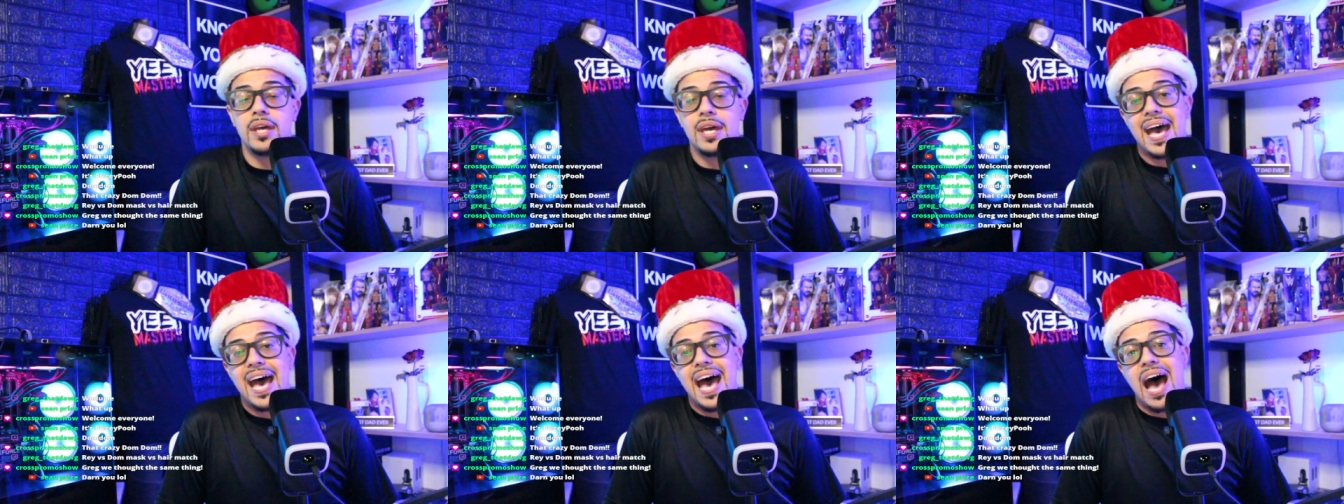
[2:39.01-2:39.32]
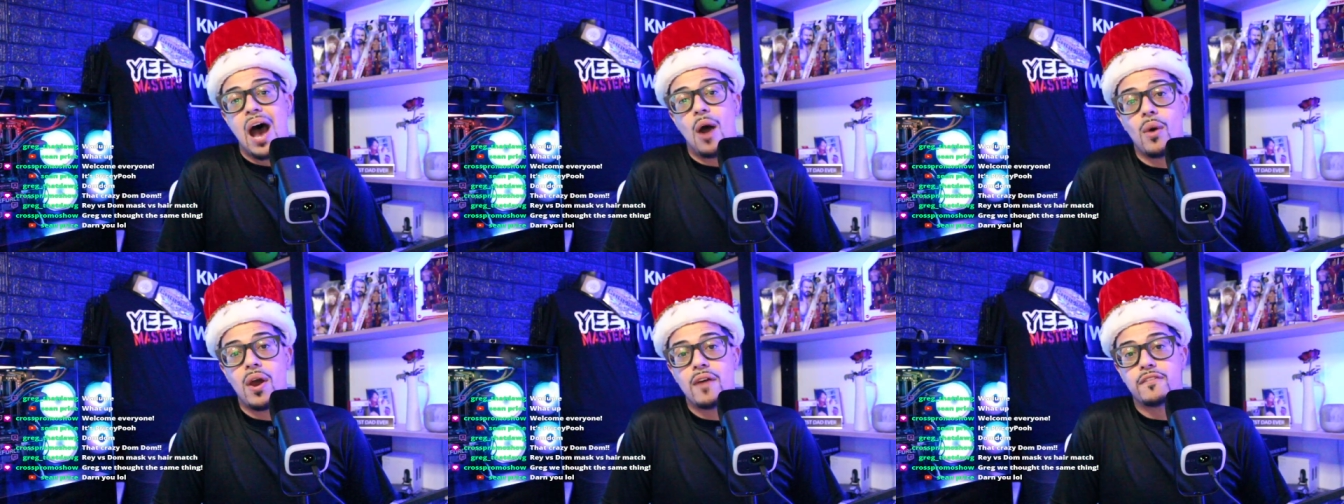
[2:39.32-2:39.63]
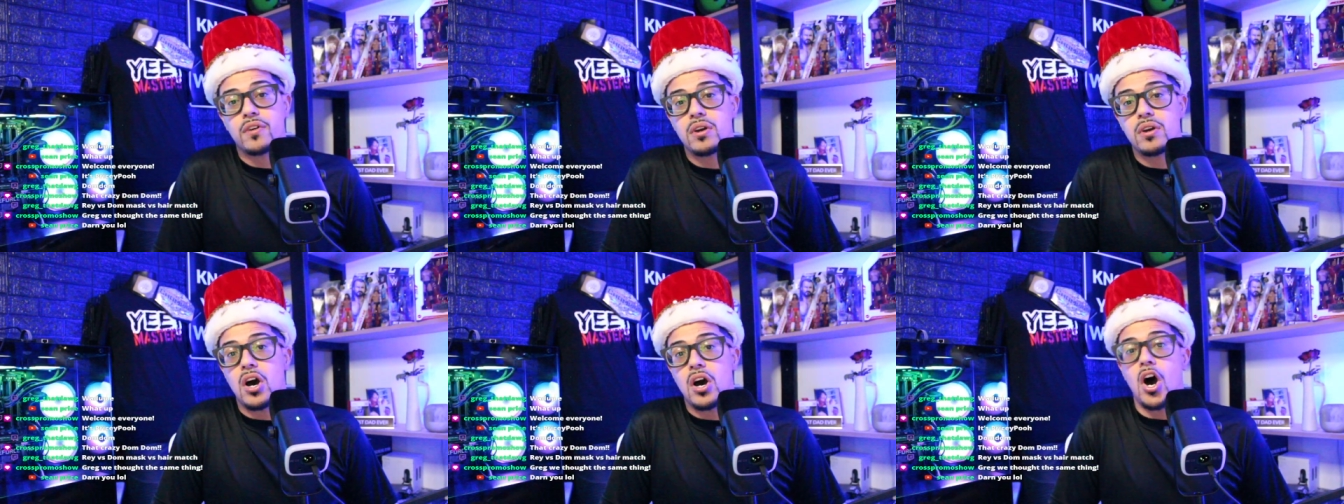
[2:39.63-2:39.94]

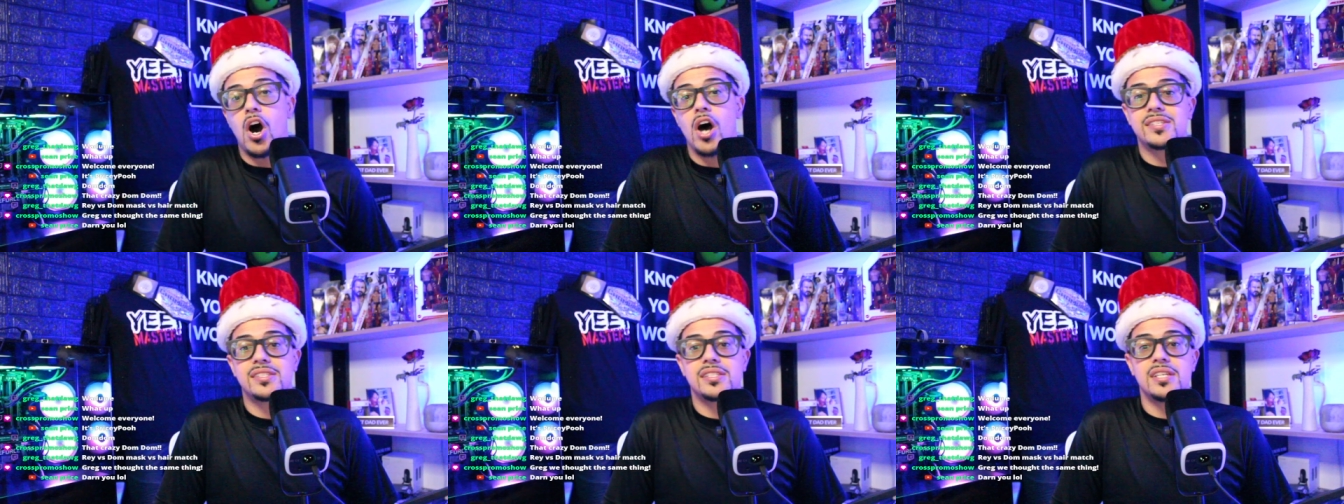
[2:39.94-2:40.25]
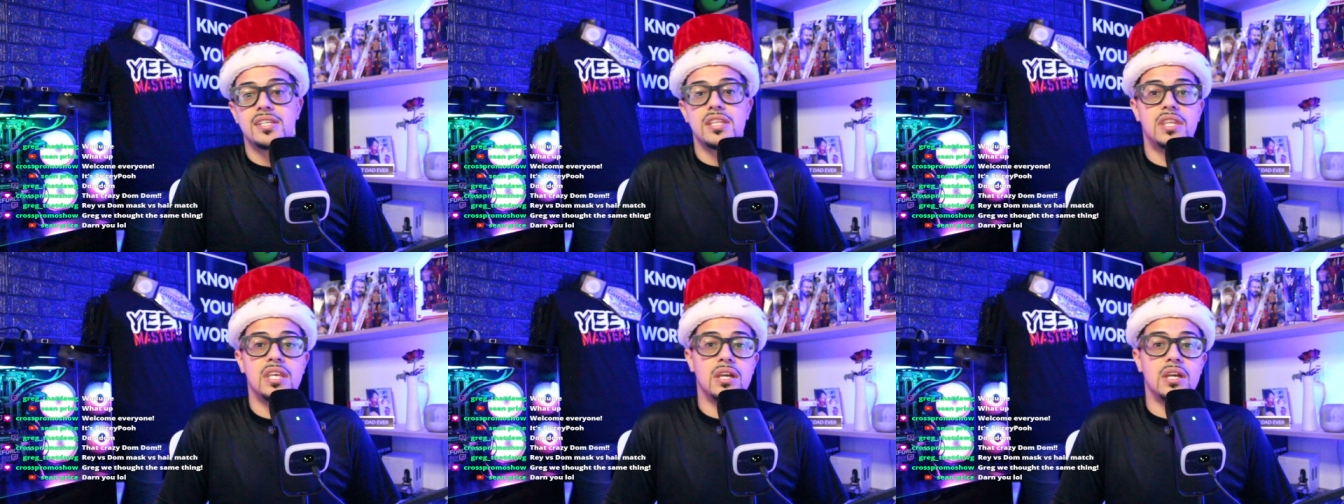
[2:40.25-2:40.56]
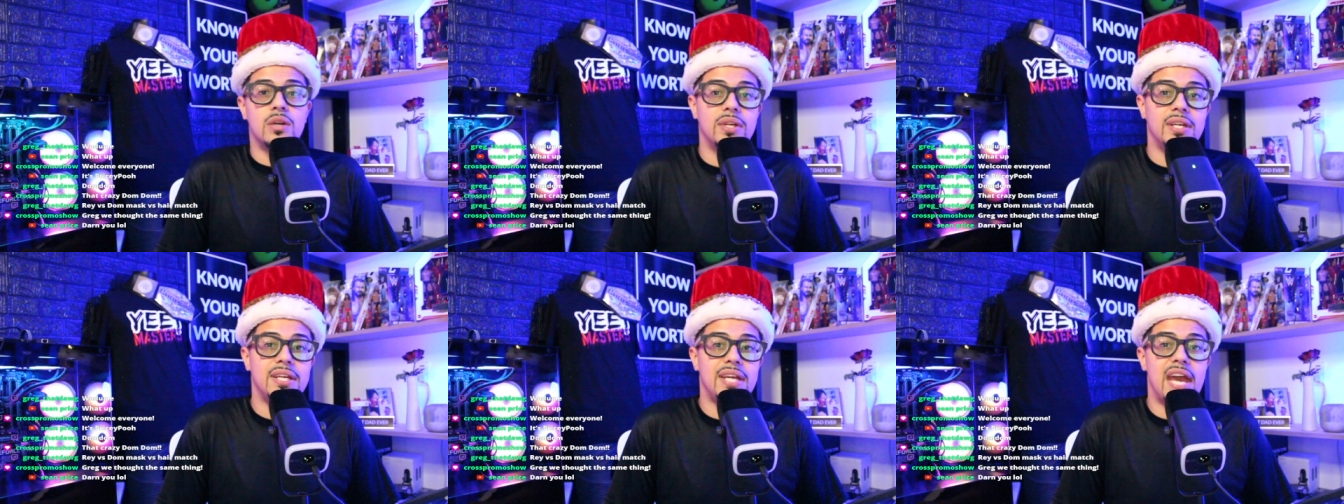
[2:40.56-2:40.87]
However, Austin
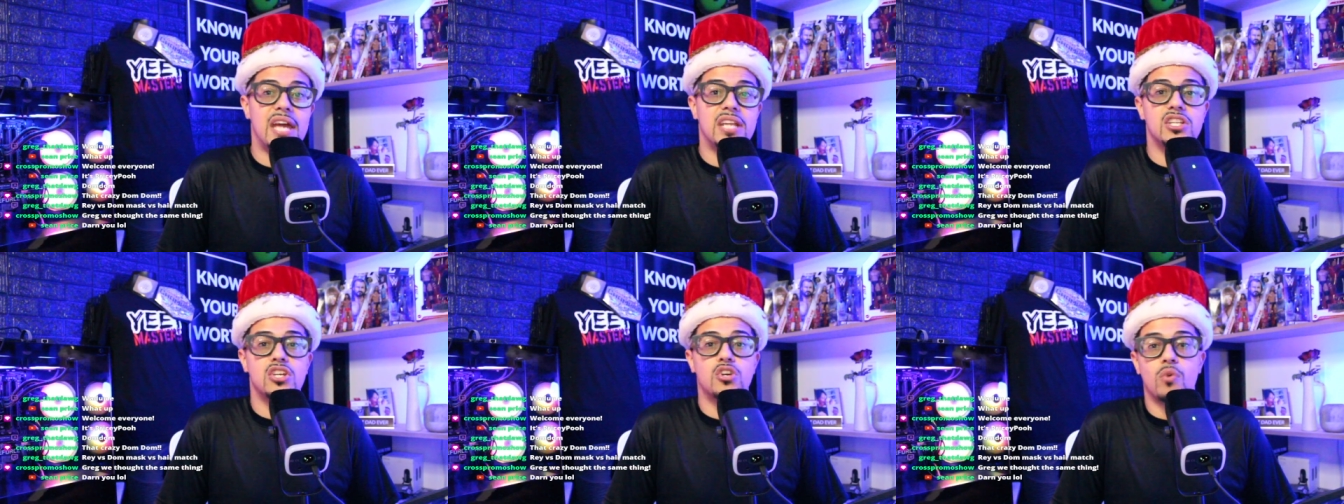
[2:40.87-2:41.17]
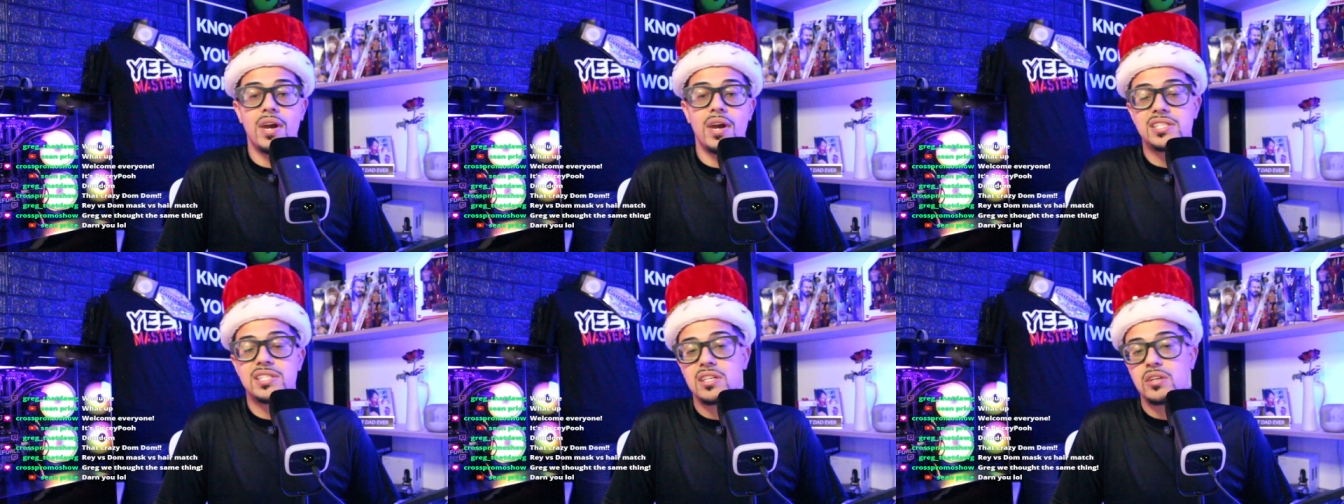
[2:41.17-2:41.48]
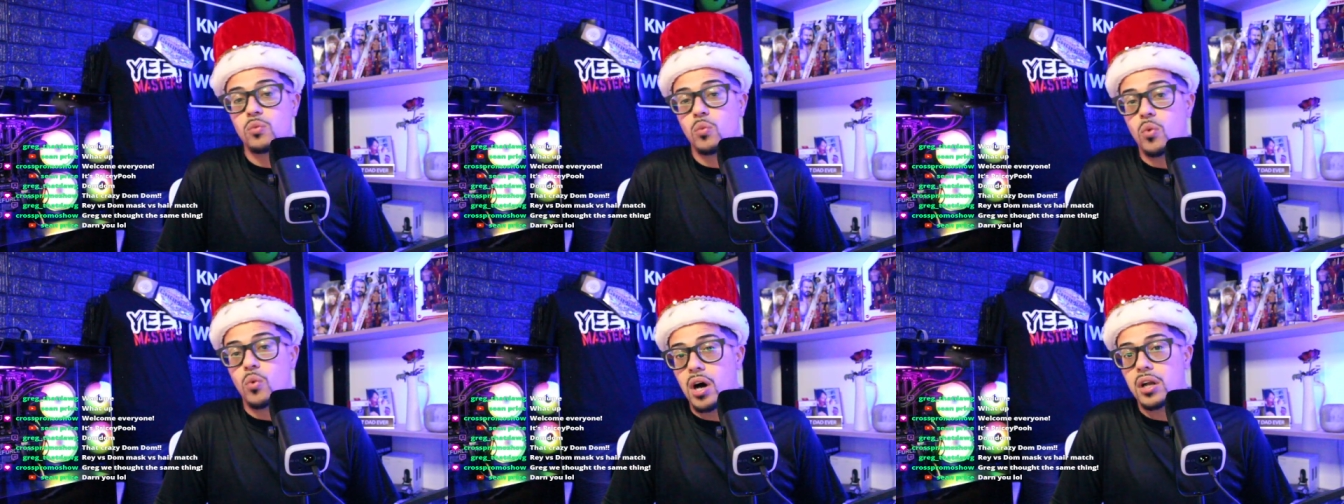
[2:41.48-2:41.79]
Theory and Grayson
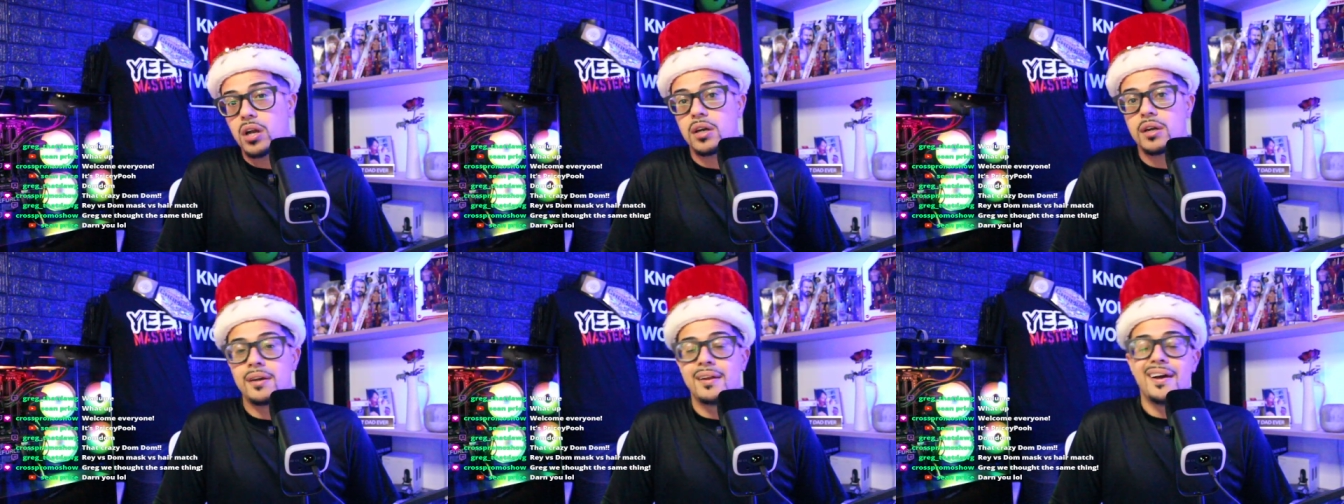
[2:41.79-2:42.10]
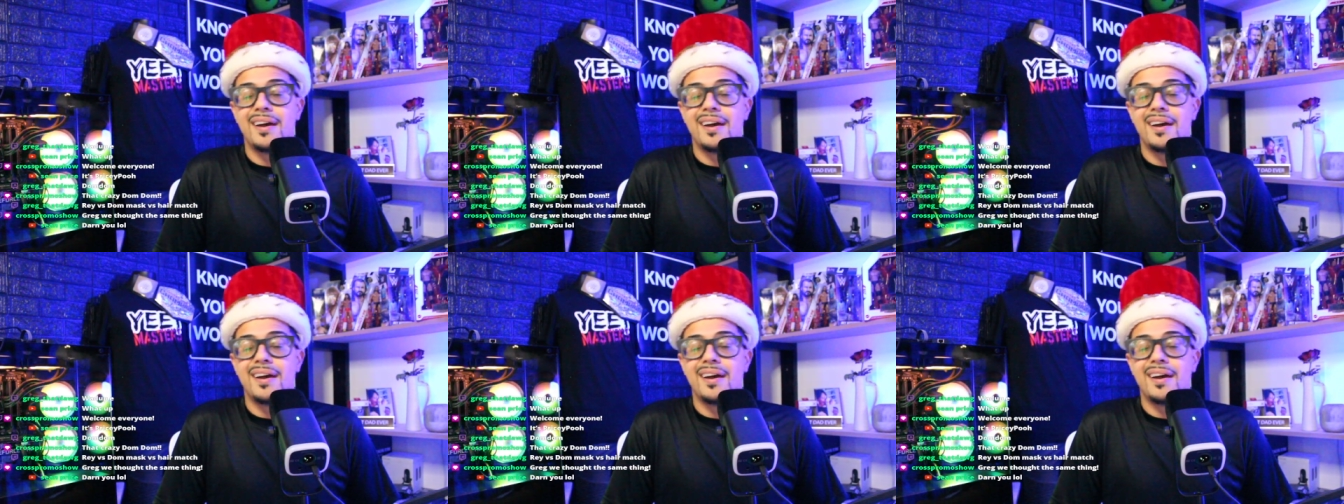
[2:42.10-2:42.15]
Waller,